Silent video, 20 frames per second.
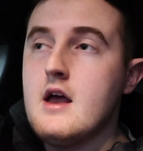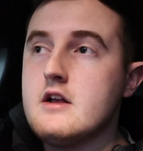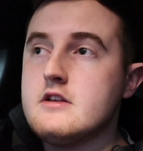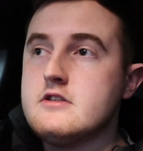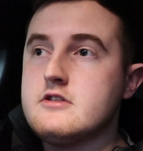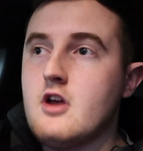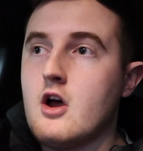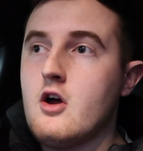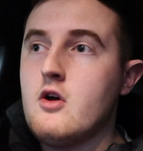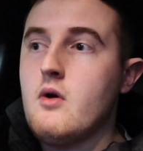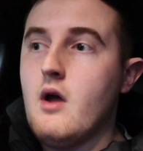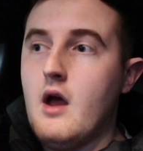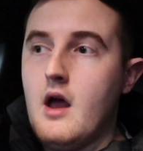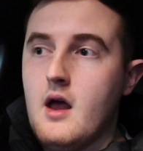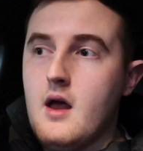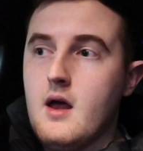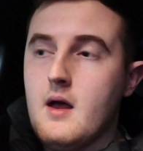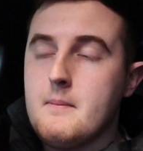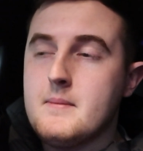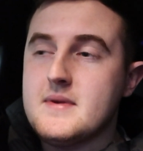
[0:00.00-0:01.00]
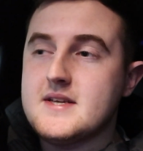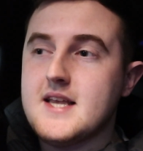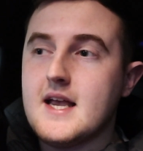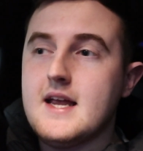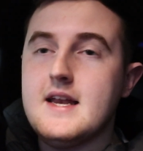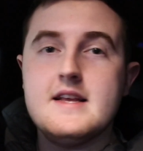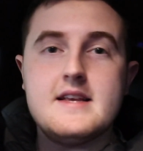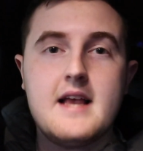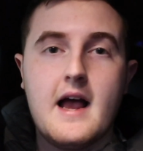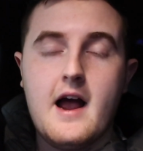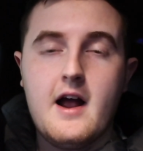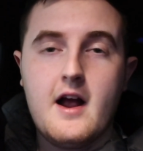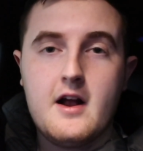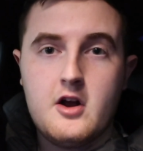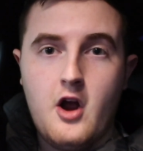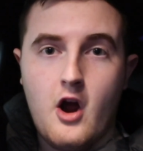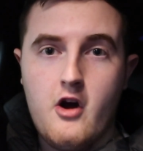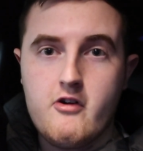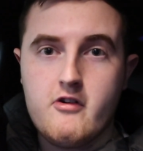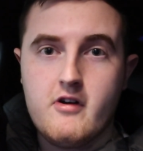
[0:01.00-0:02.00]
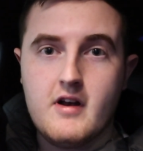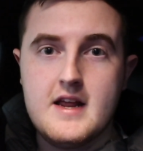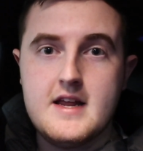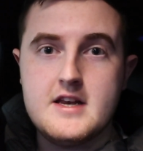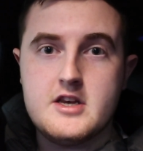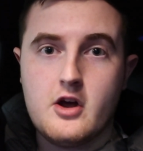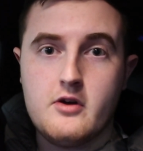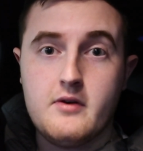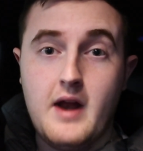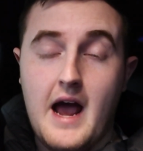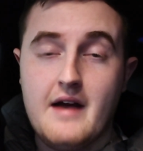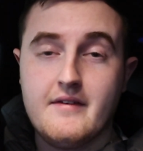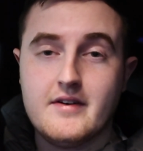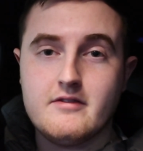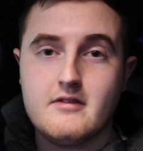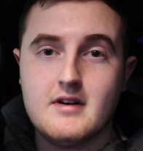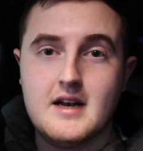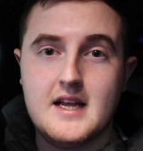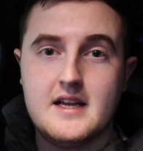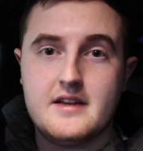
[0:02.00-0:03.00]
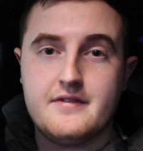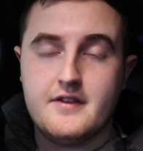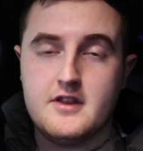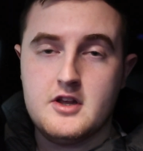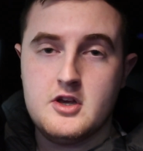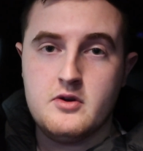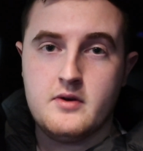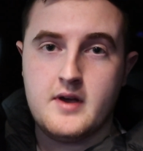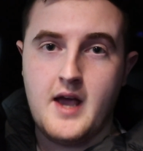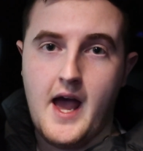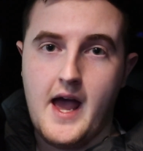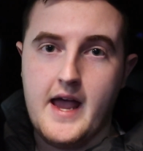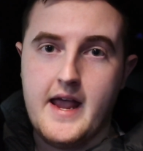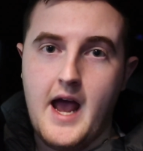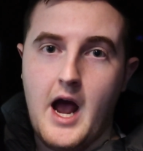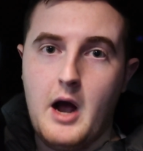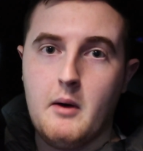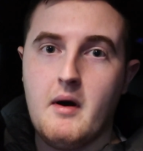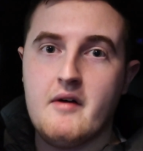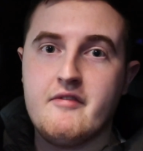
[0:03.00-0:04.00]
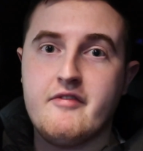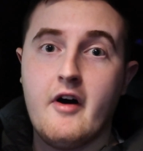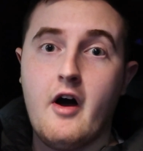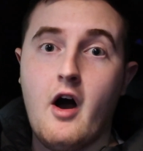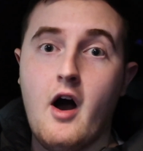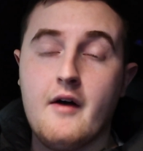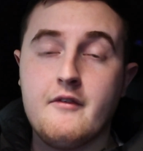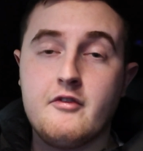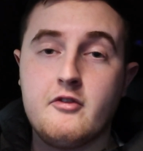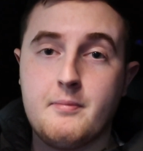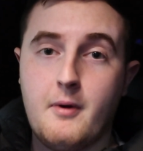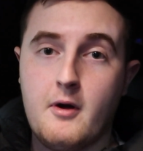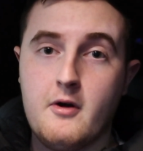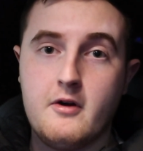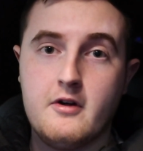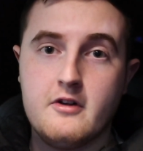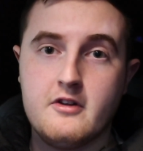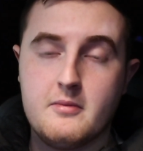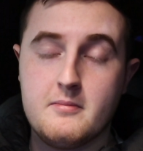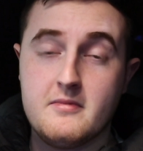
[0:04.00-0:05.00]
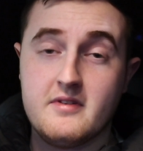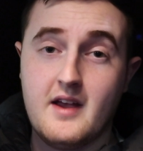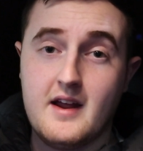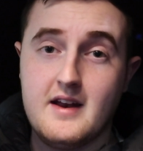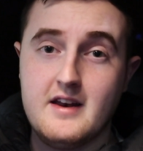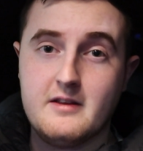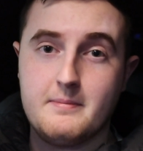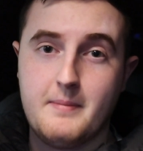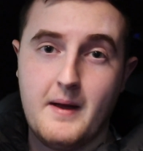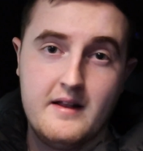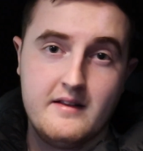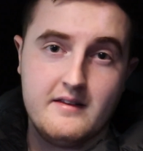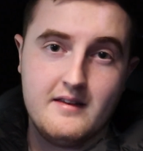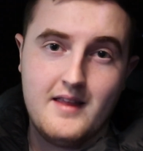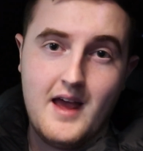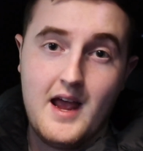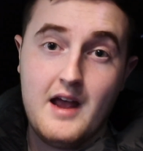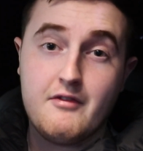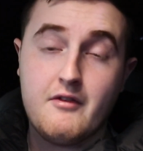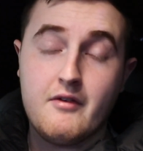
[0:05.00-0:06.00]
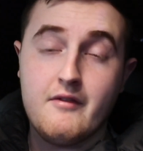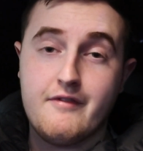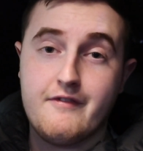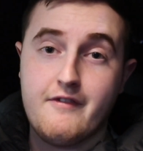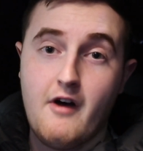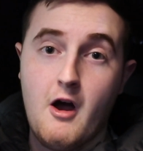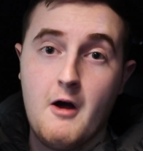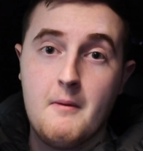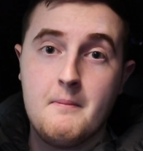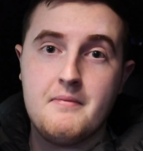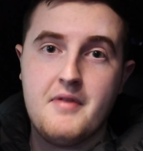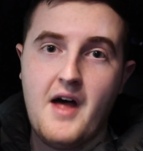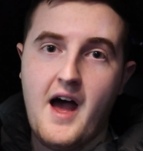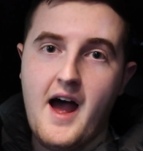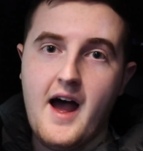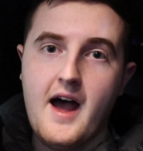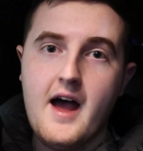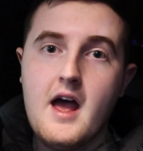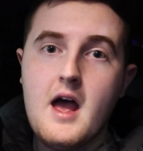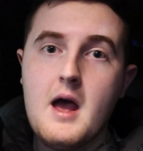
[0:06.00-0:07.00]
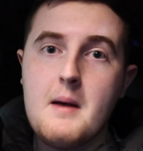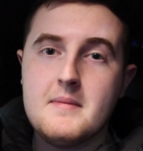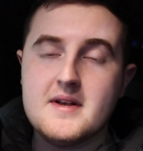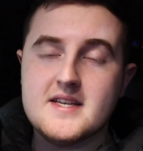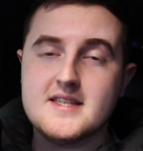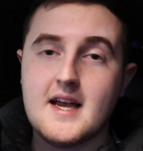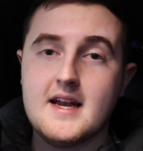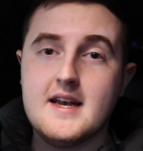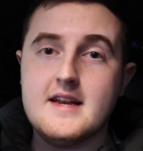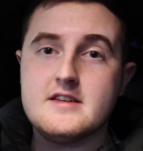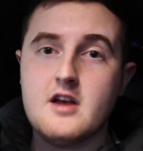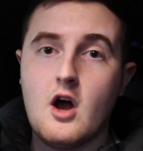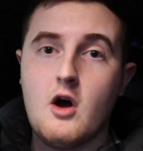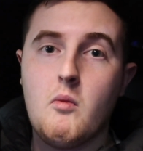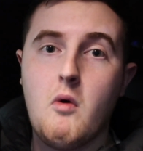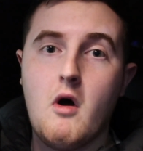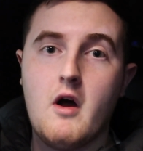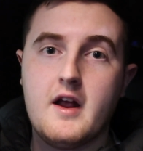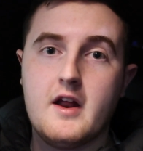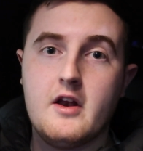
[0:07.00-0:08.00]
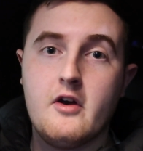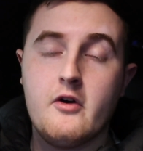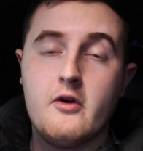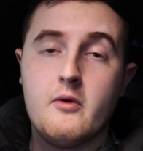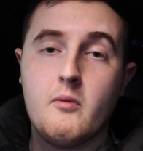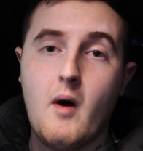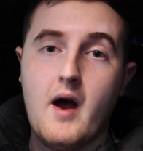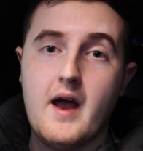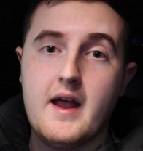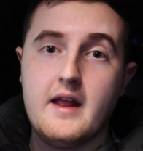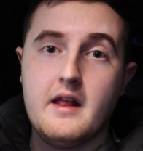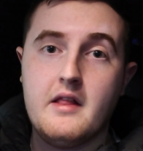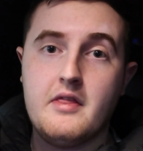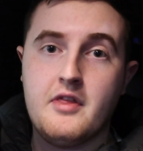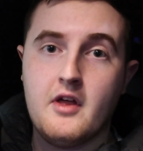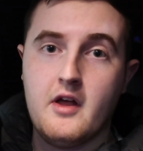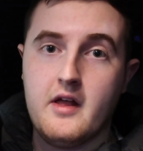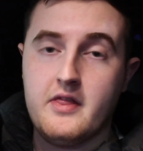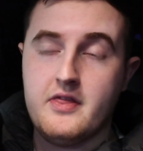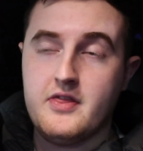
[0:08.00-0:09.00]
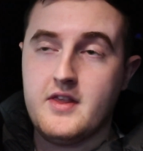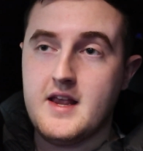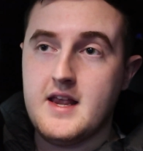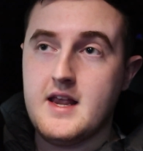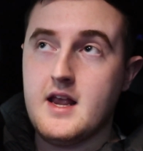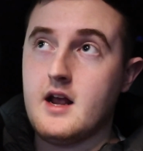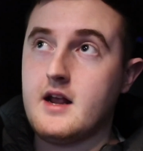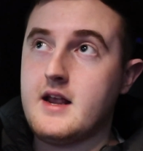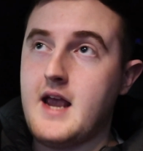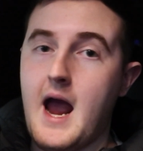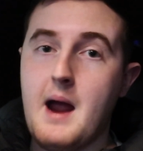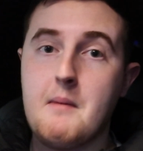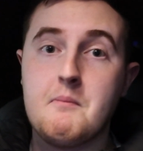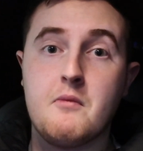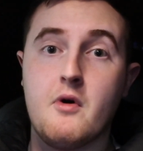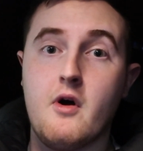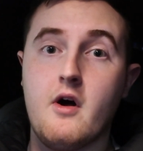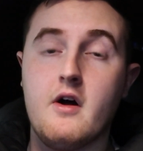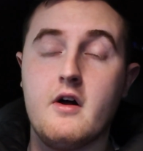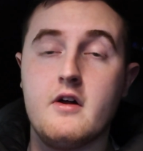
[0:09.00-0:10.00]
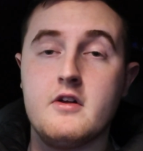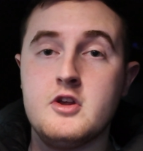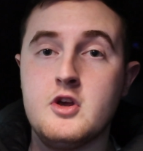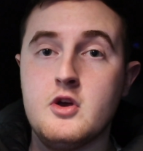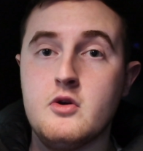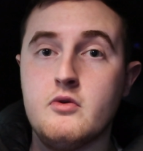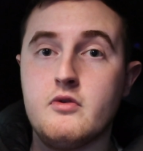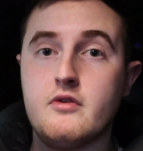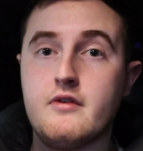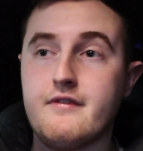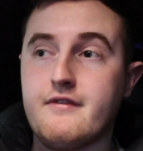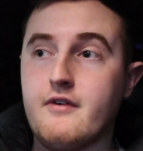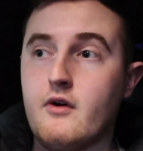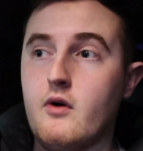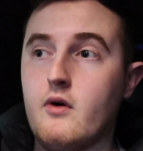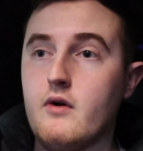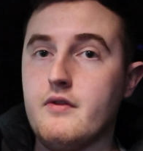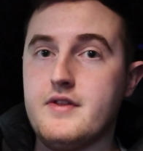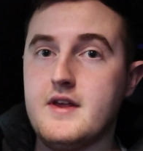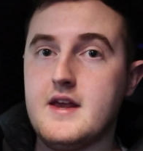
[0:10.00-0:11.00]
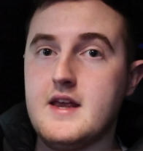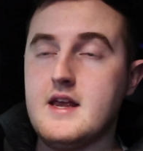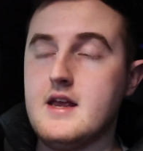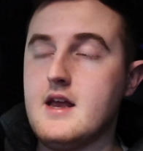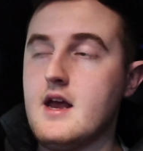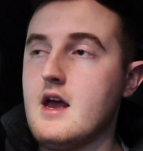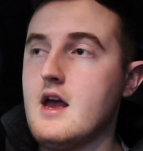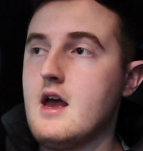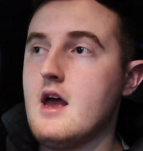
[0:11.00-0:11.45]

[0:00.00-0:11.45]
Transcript: So Mercedes currently don't have it released for the UK. However, I've spoken to Mercedes-Benz and they have confirmed that Mercedes are working on a way that the camera used for the